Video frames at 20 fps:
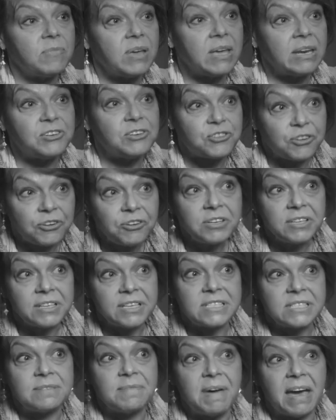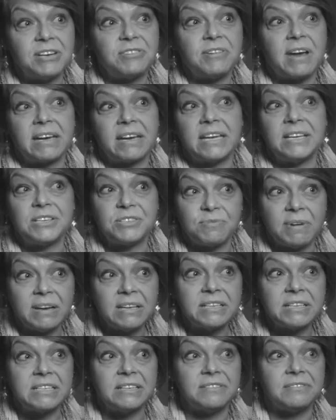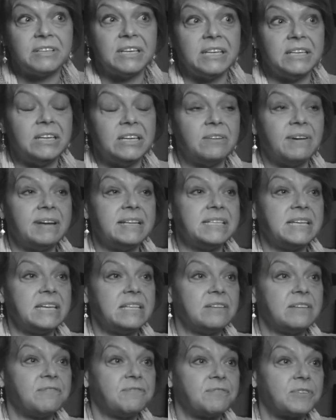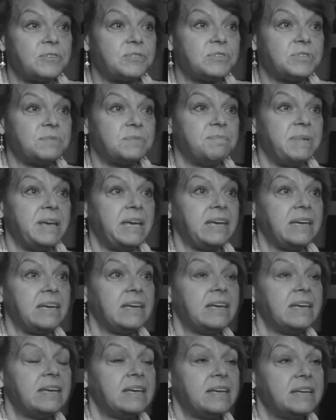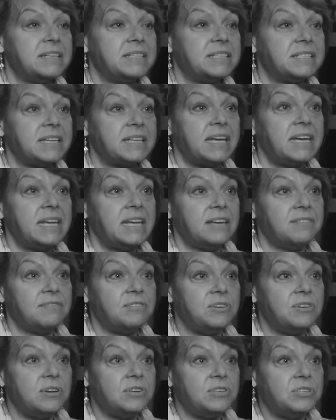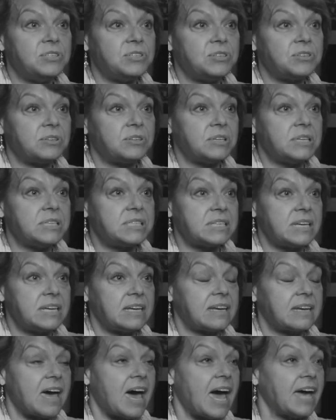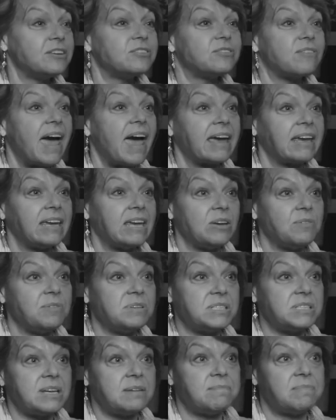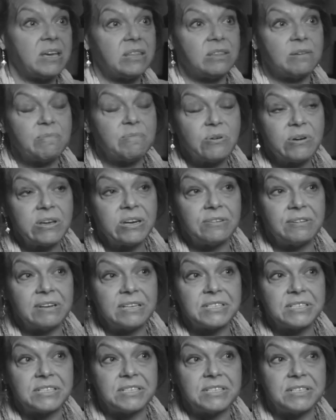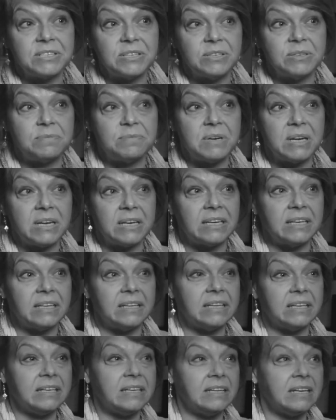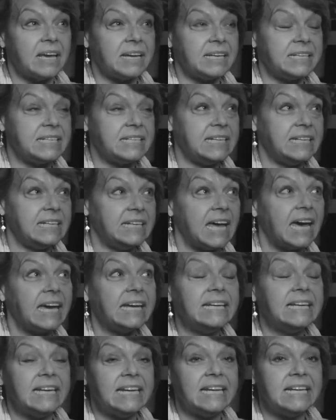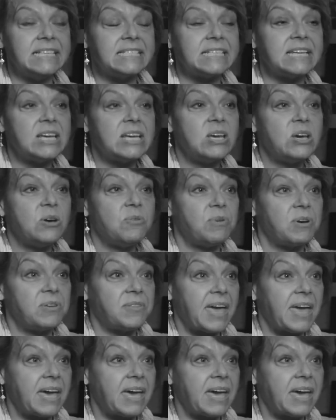In journalism, eye tracking is relatively new. I'd say the first big study of journalistic eye tracking was done by the Poynter Institute in 1990s, where they